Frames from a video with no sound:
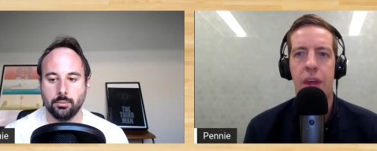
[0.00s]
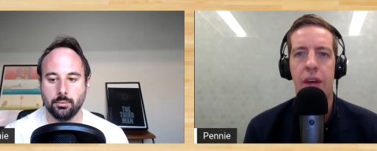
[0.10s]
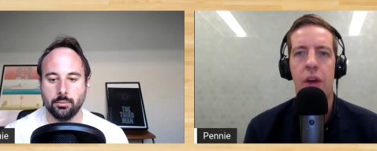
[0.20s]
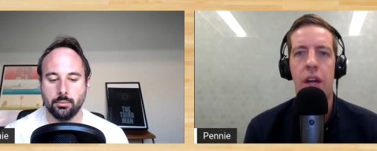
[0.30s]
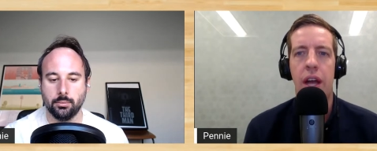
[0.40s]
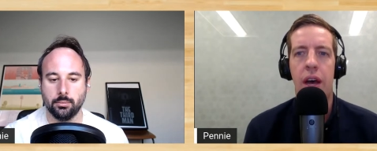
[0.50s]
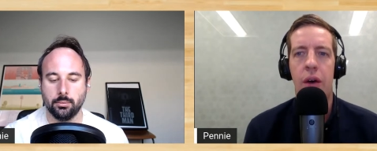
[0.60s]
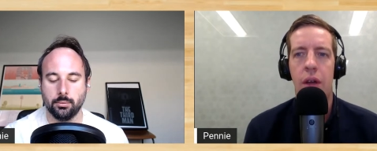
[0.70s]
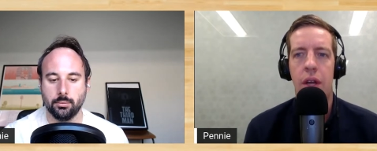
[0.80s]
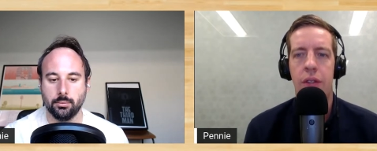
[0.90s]
Speaker 1: thing right now,
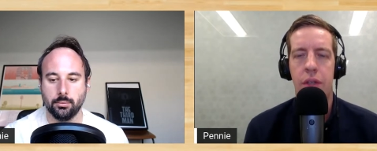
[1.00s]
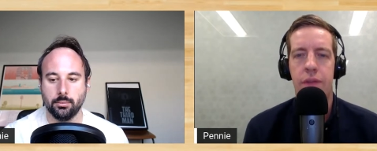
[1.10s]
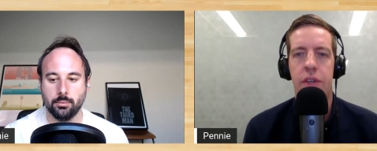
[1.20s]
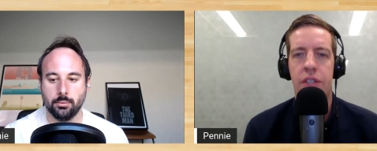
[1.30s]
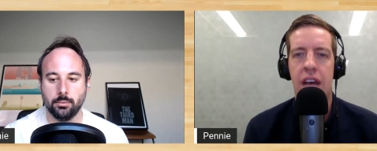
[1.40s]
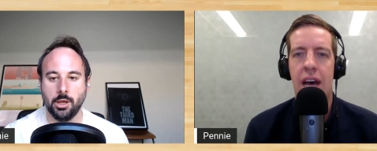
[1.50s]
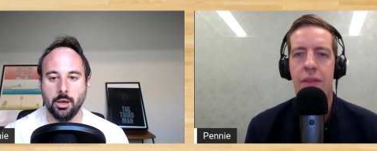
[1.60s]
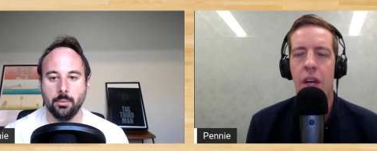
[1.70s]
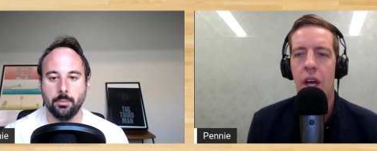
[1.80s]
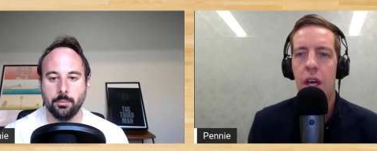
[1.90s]
and that was in the first half
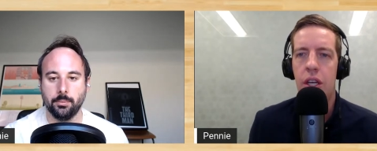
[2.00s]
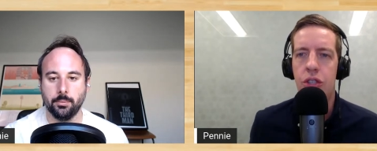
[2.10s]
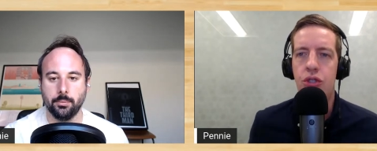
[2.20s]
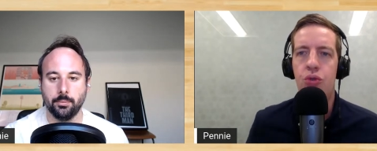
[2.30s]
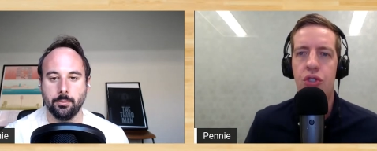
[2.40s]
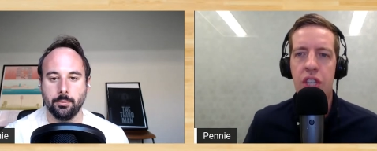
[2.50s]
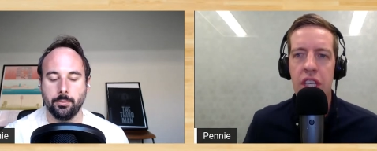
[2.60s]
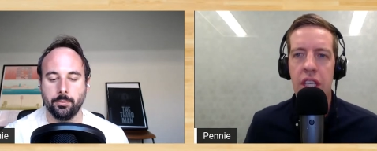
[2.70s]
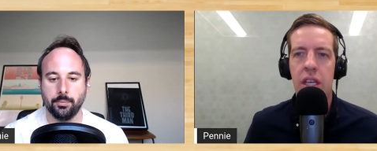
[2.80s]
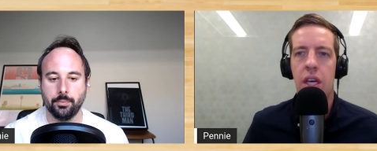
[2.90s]
because you
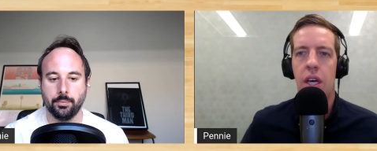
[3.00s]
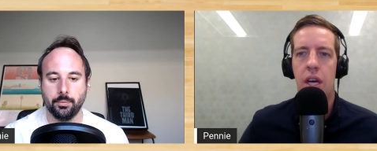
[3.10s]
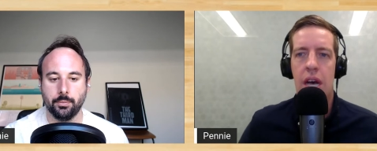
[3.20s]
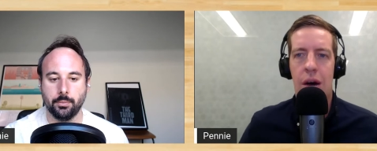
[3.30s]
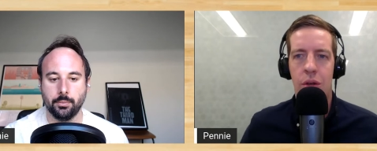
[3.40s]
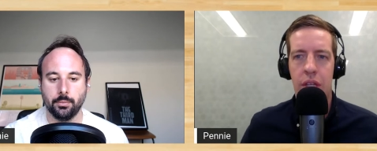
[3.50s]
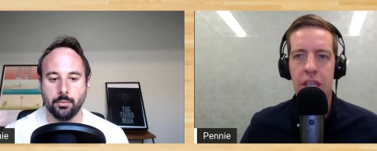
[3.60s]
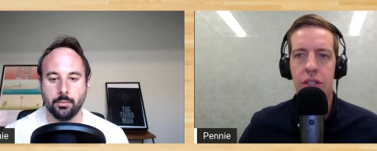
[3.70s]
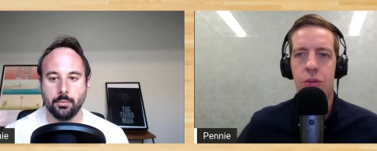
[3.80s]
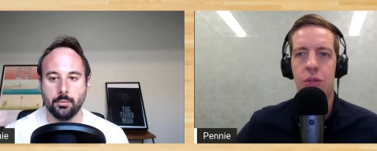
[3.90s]
see how it
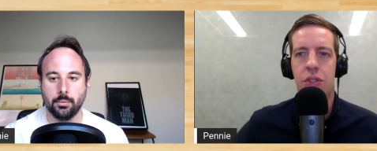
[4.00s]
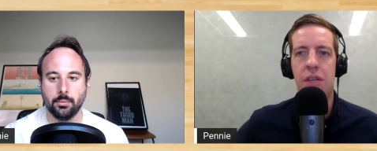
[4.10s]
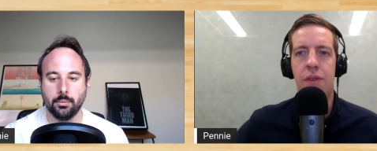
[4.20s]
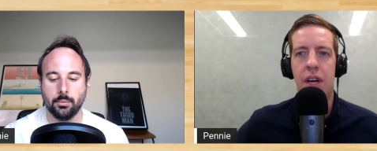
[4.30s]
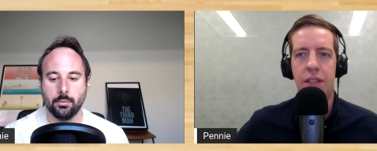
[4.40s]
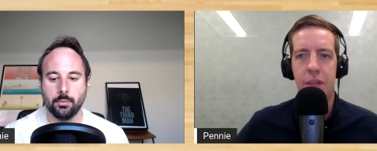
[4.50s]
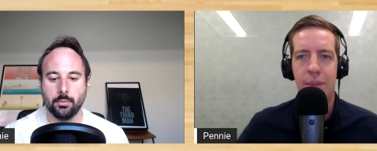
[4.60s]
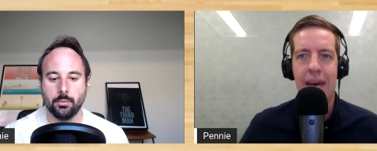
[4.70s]
leads to his defense and